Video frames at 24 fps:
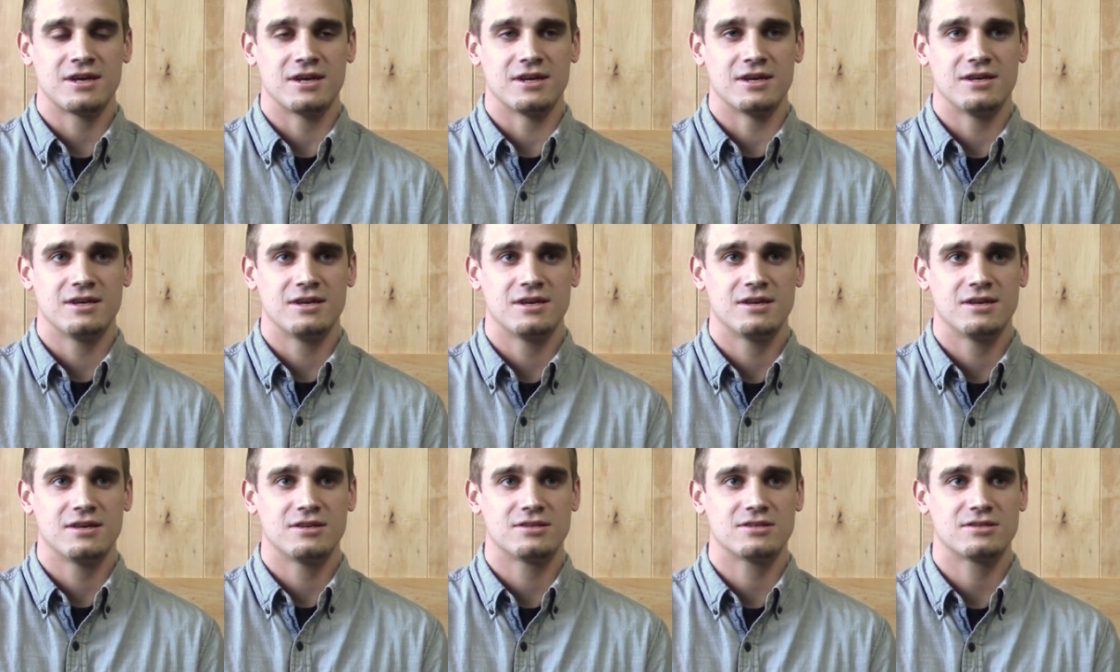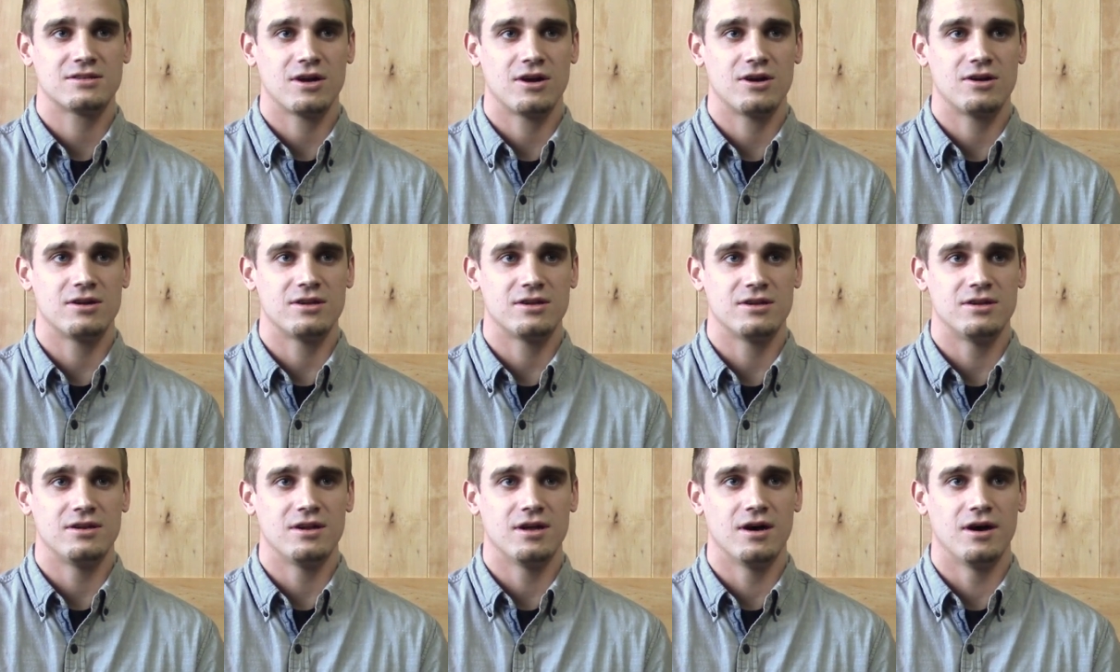I
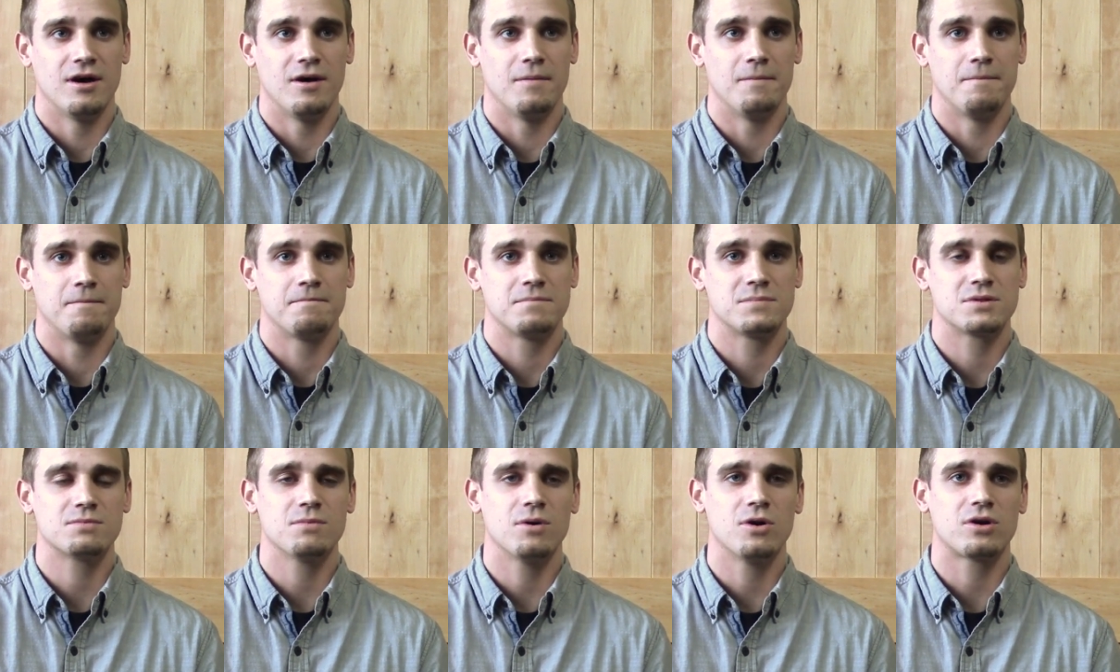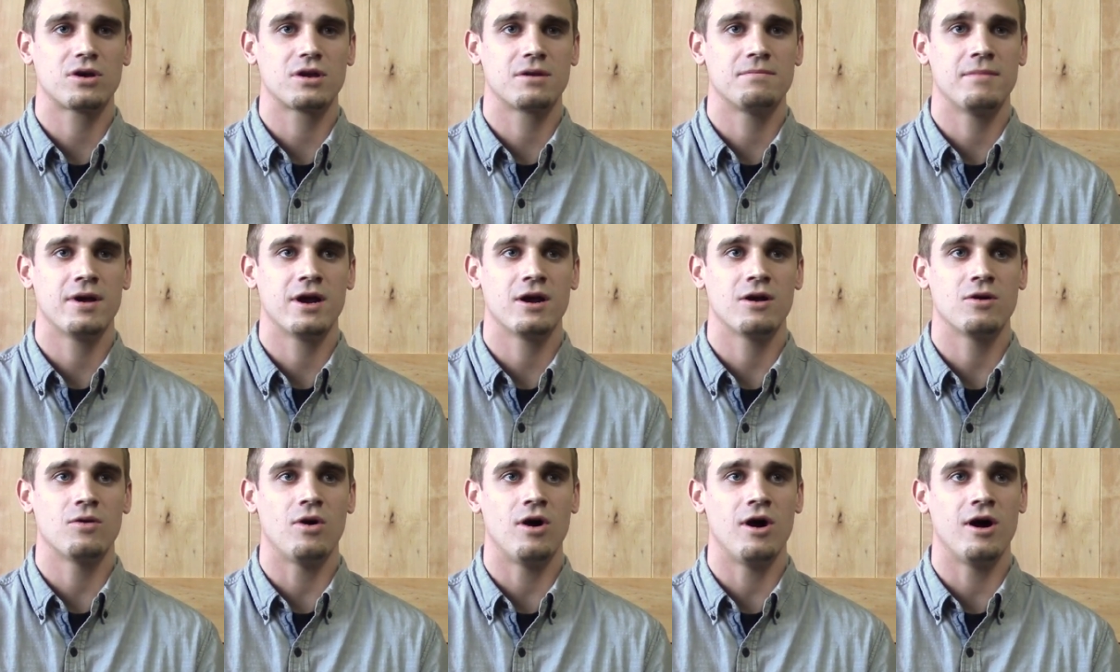started smoking
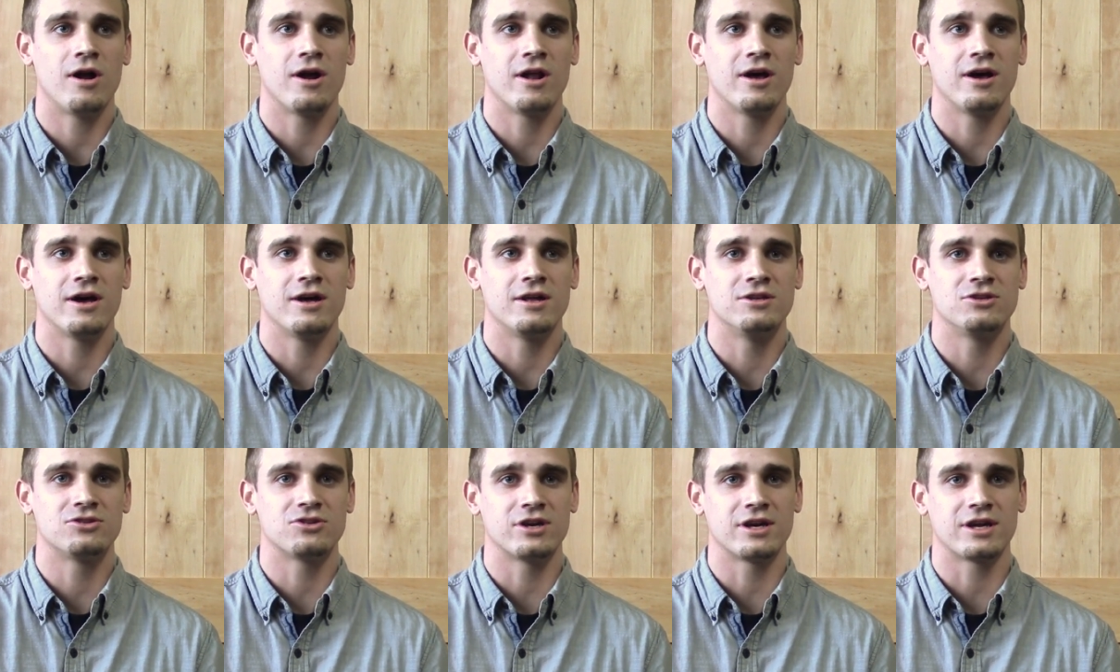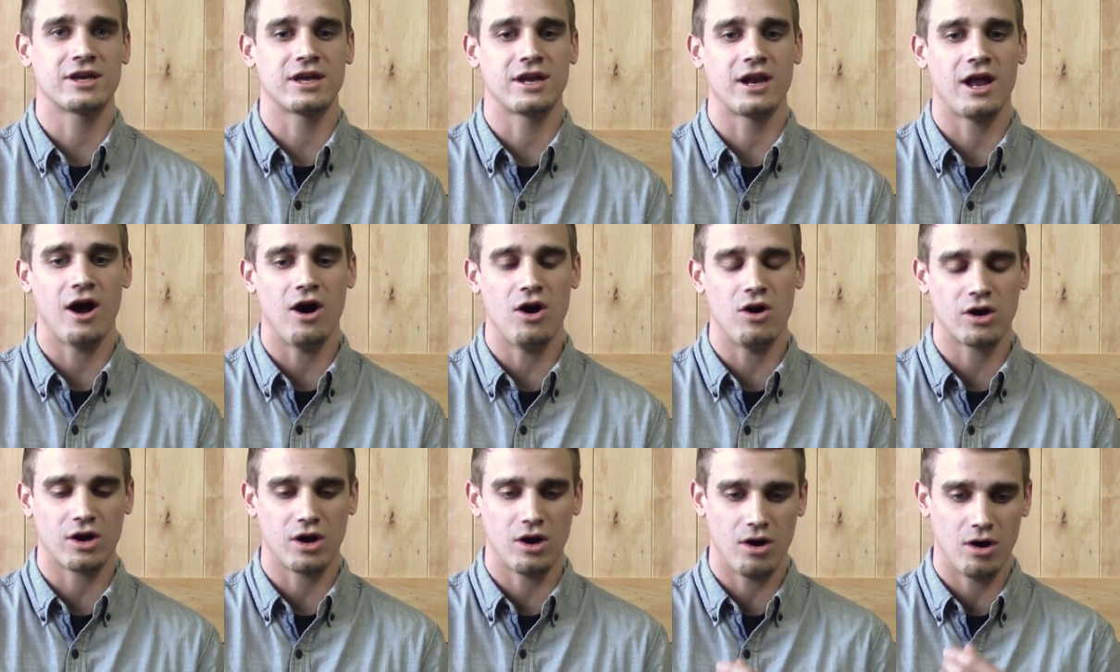marijuana and drinking
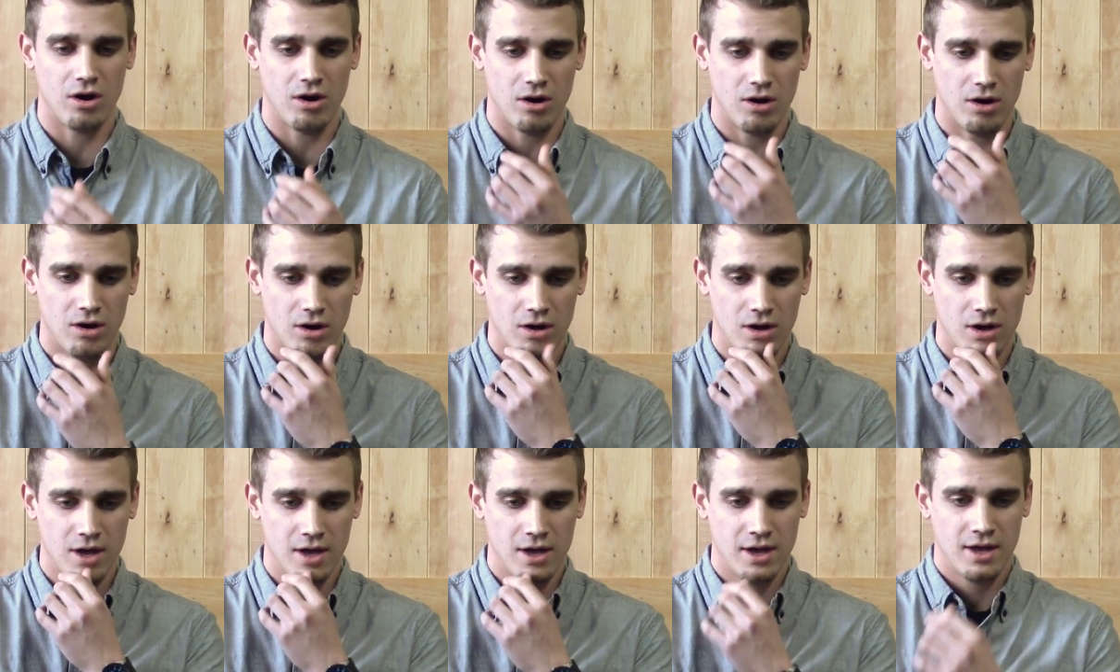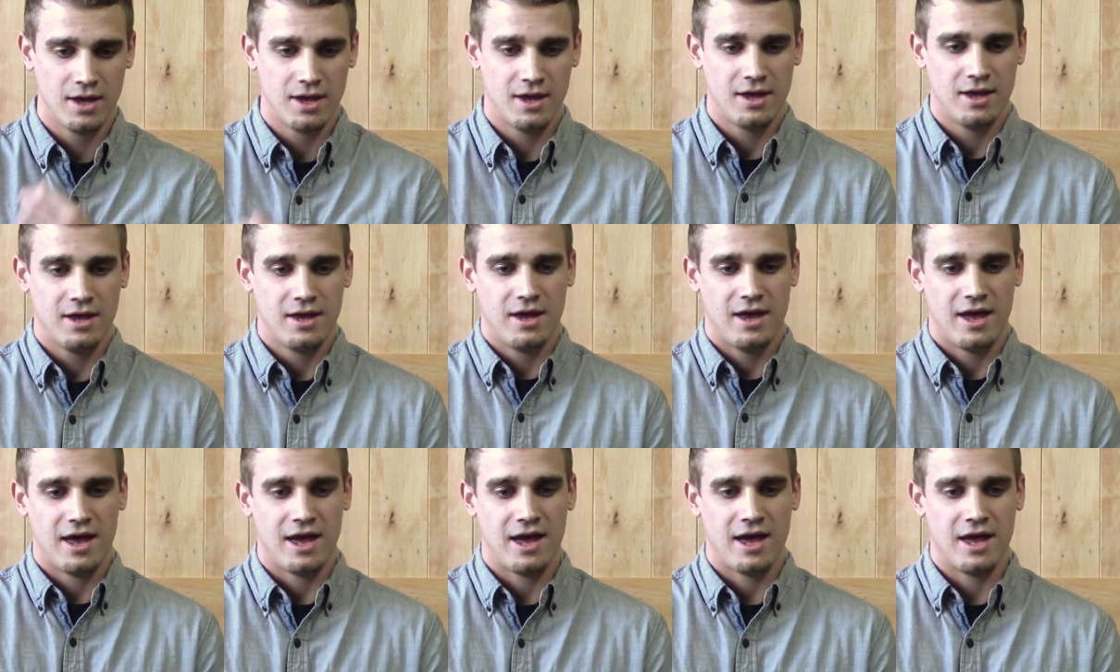alcohol
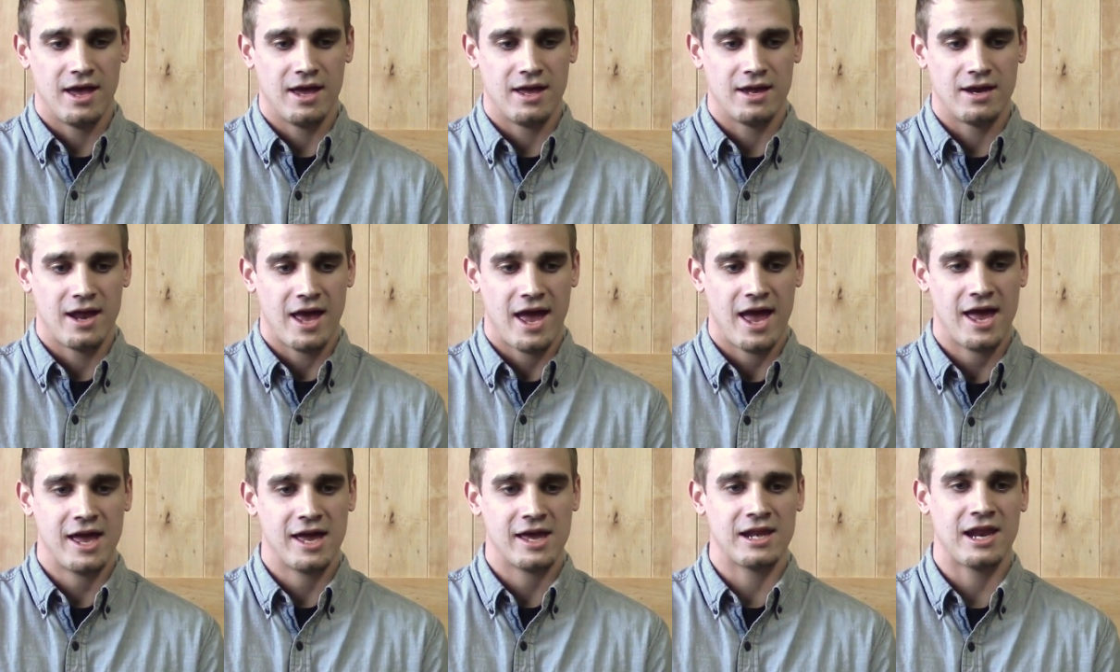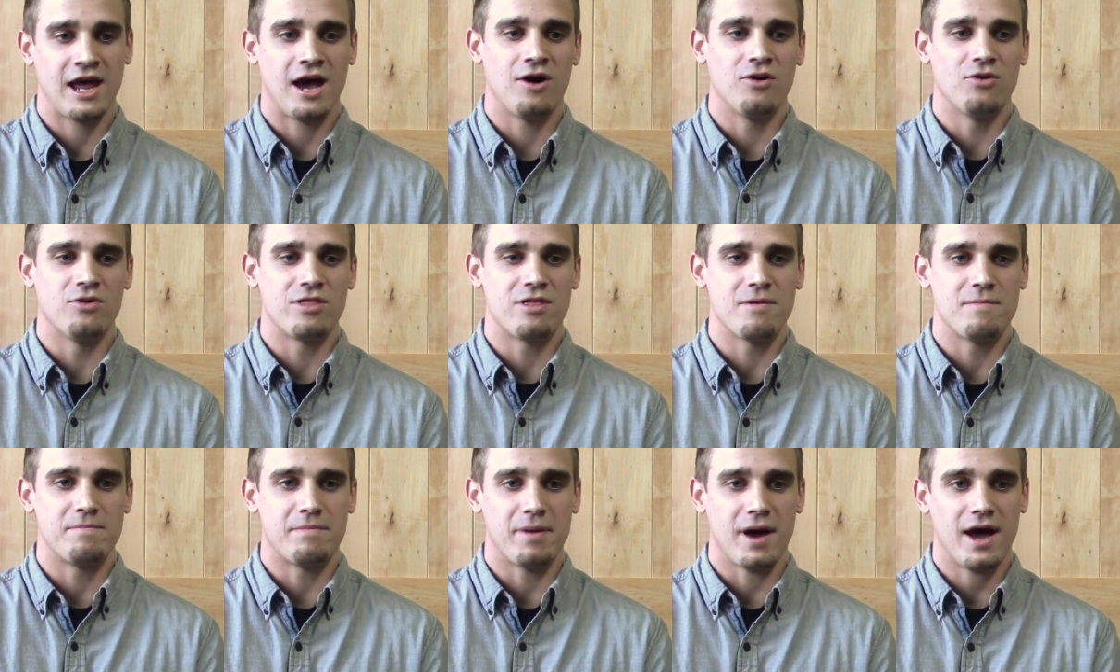and hanging out with
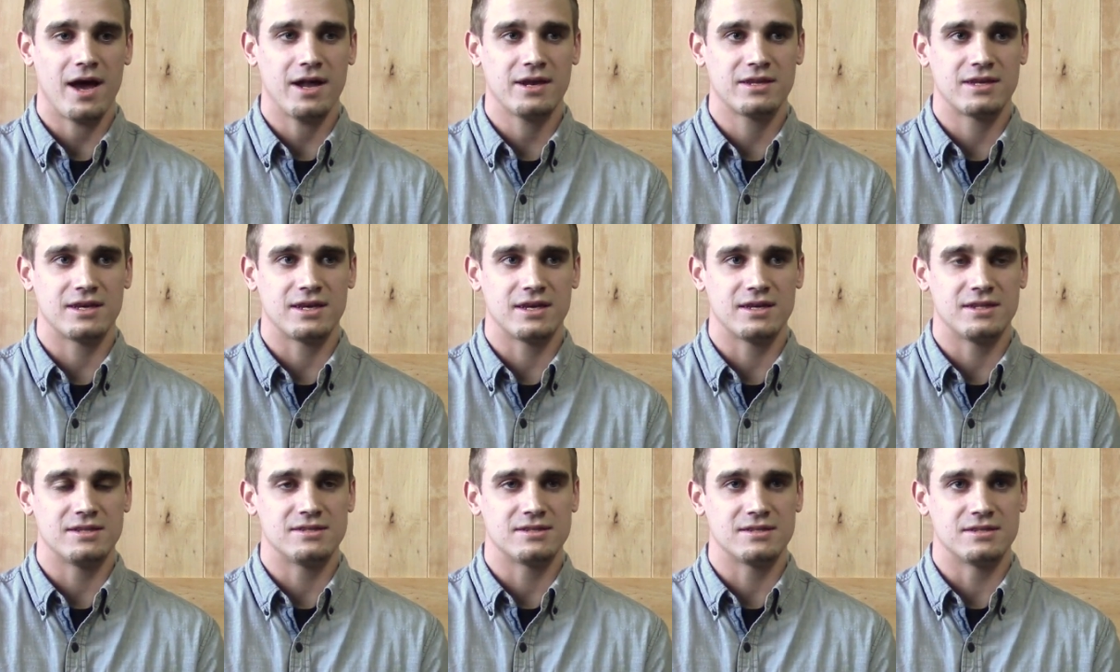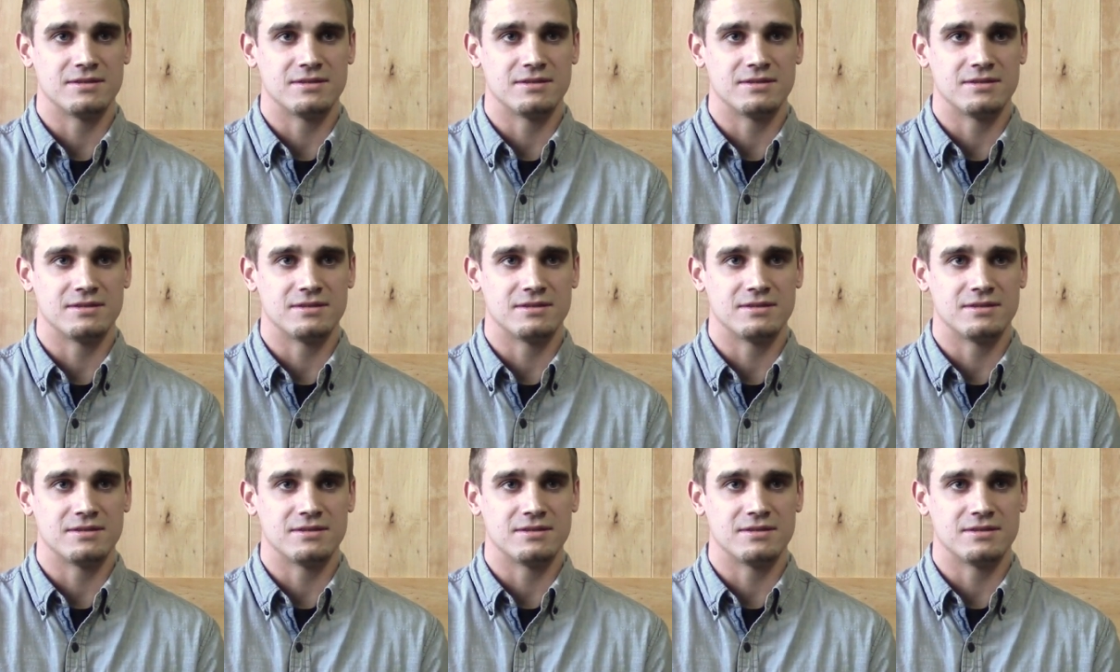the bad kids.